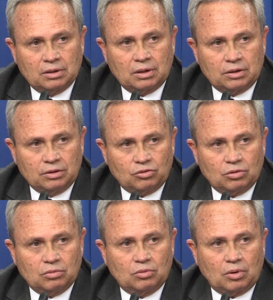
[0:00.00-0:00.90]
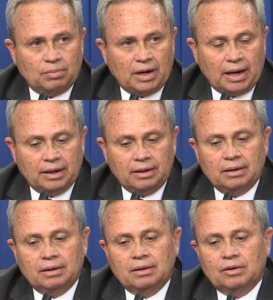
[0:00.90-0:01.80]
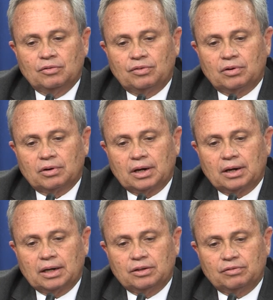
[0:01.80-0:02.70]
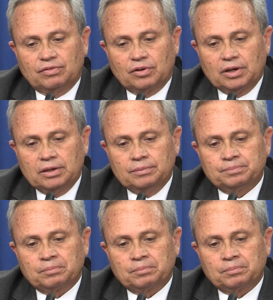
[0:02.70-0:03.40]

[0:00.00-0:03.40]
condition to apply for a, a deferral.